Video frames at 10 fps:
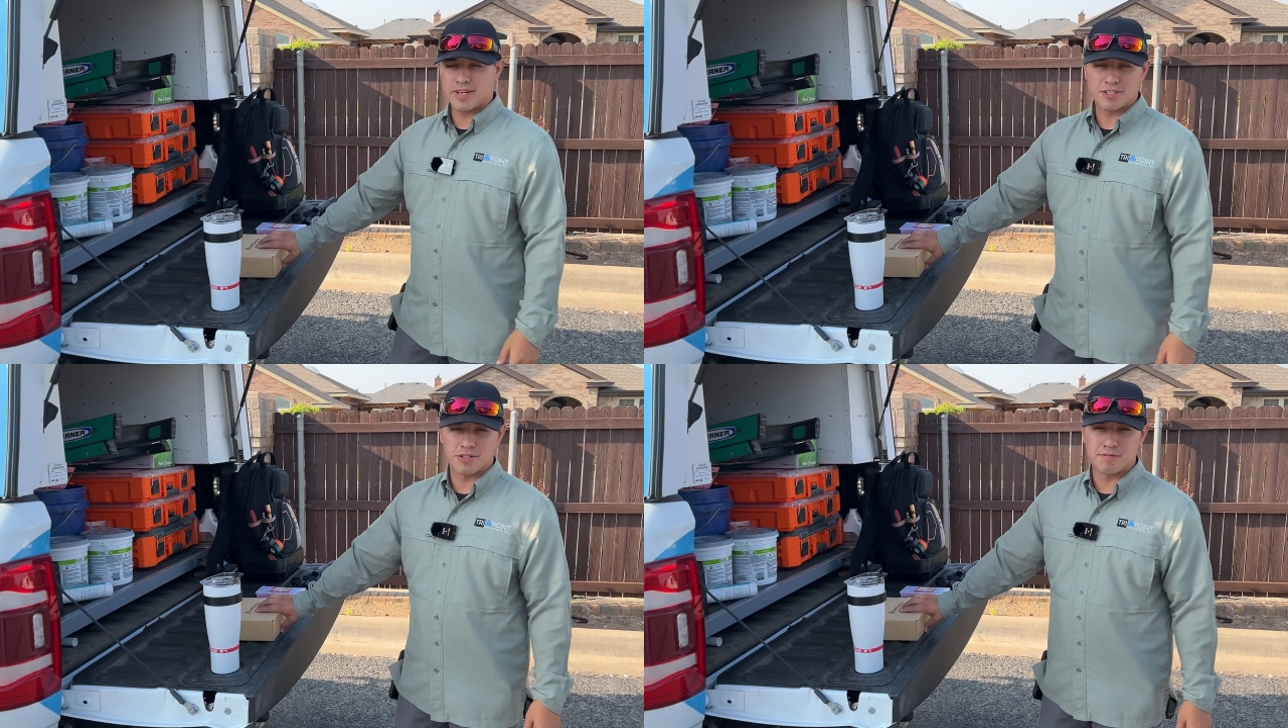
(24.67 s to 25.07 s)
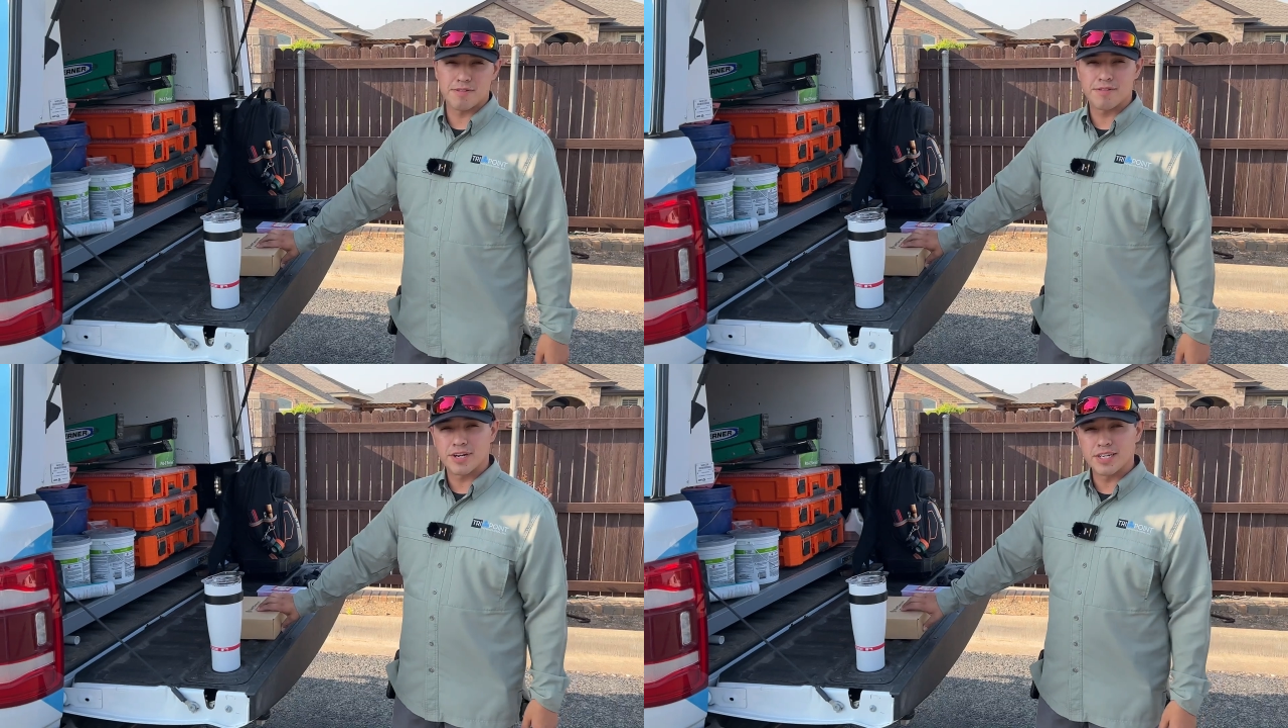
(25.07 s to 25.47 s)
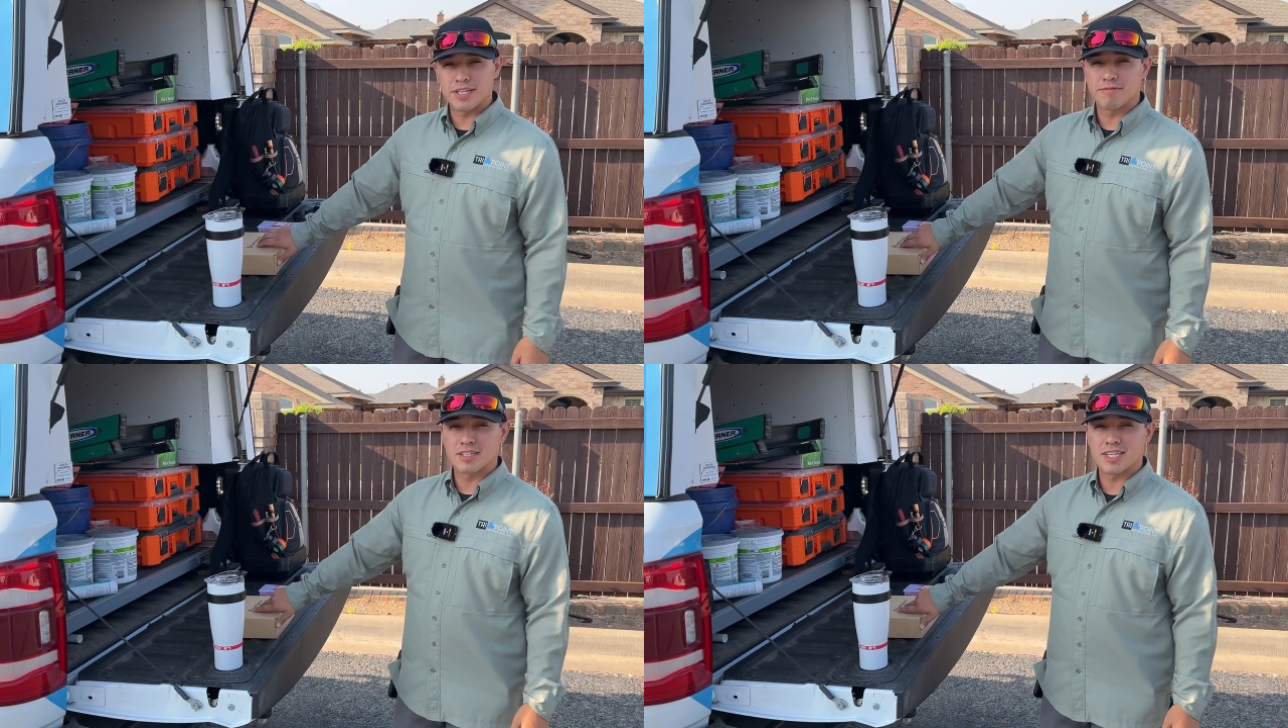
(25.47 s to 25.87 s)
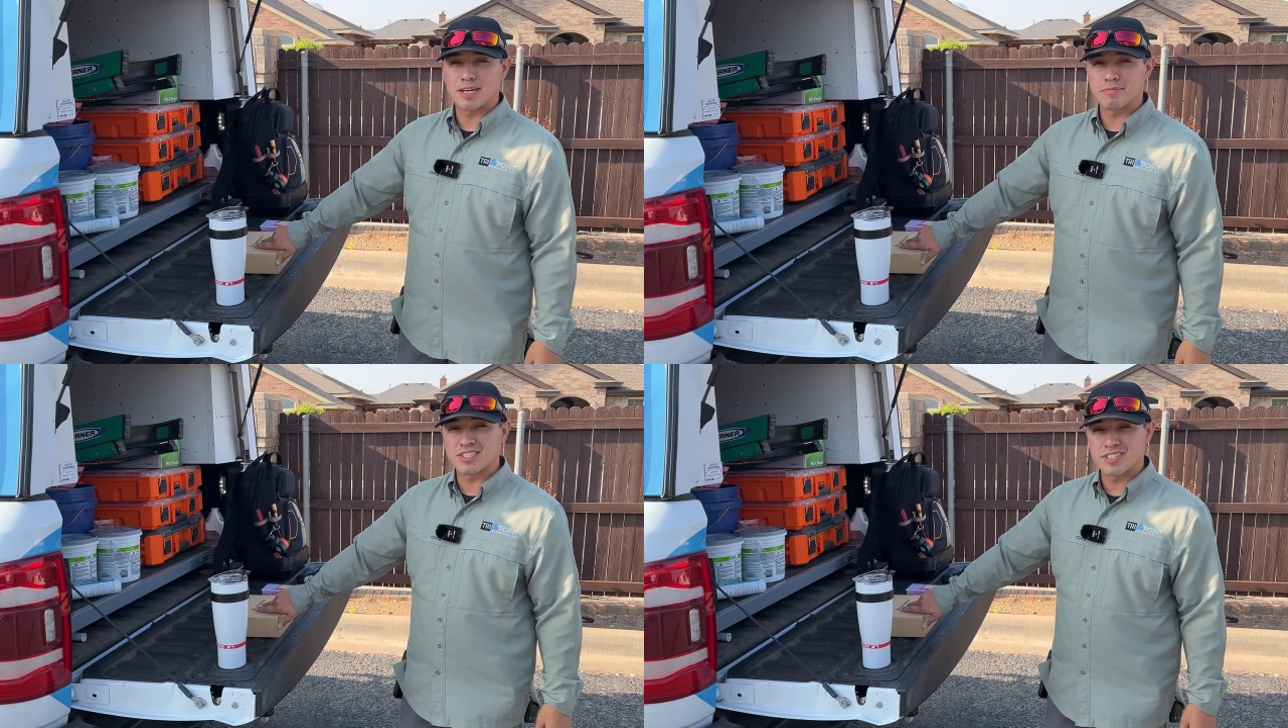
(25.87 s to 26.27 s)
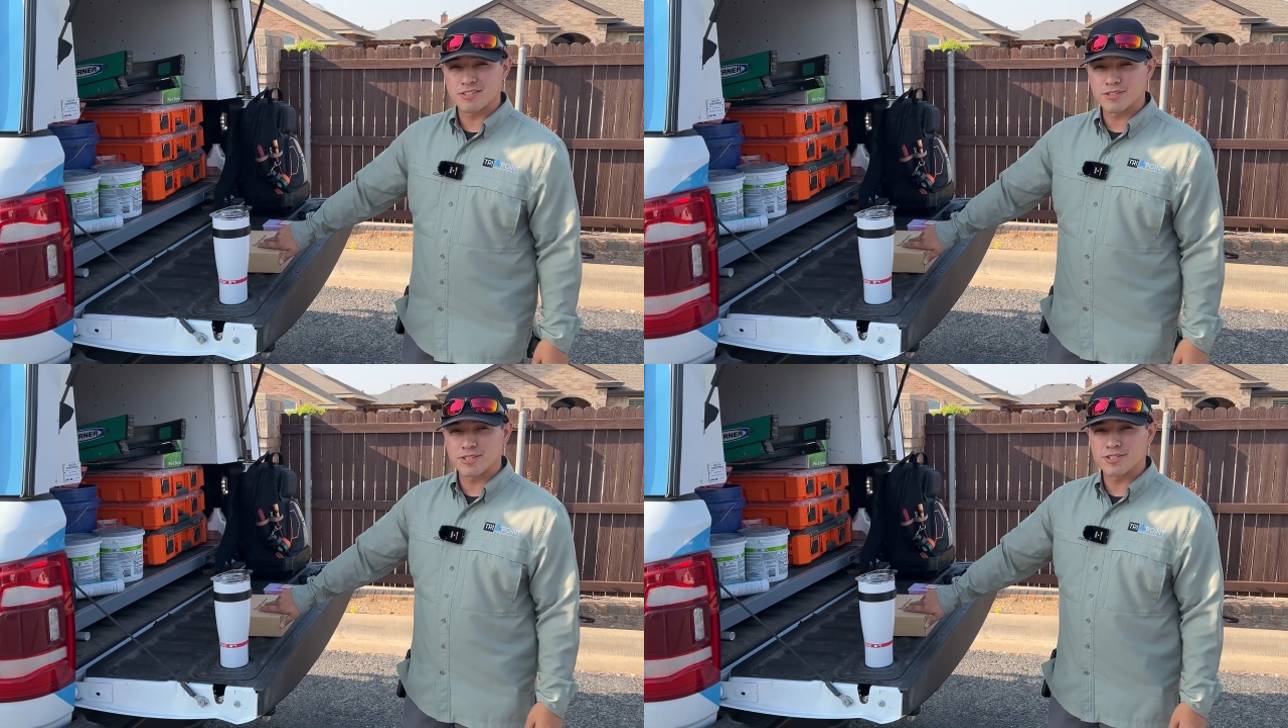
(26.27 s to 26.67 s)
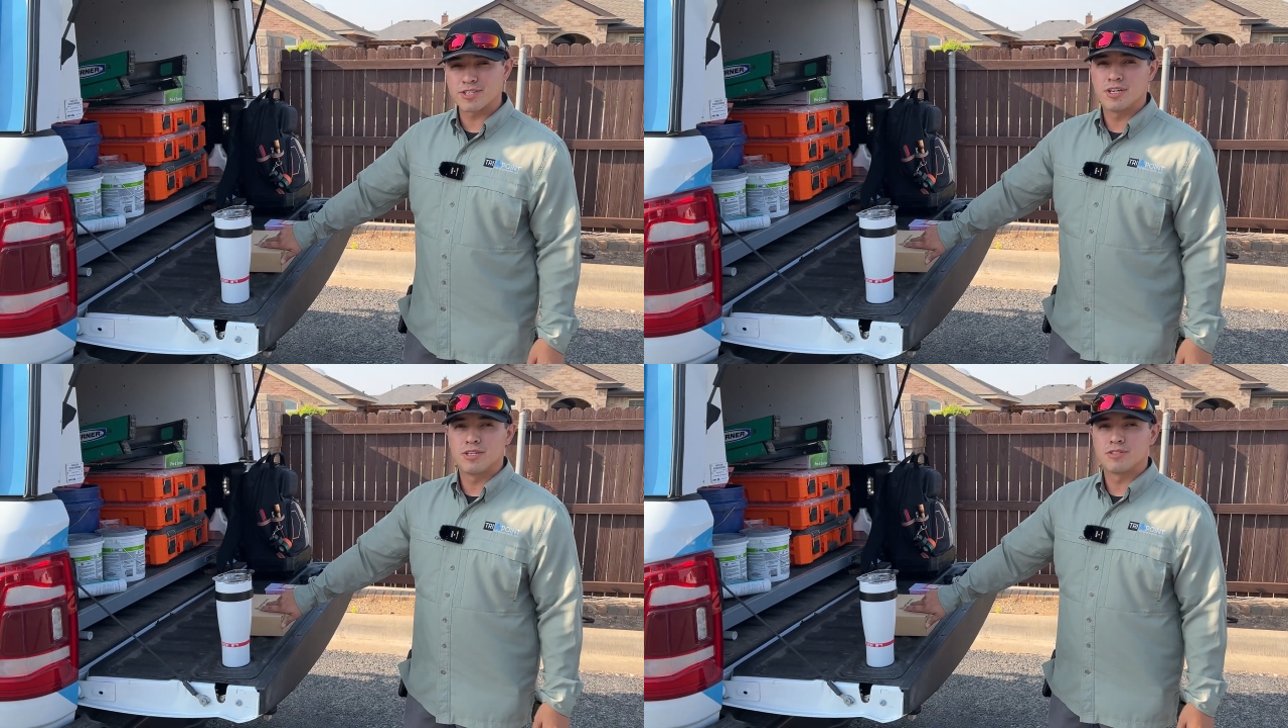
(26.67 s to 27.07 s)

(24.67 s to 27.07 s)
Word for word: makes over 30 different types of sensors,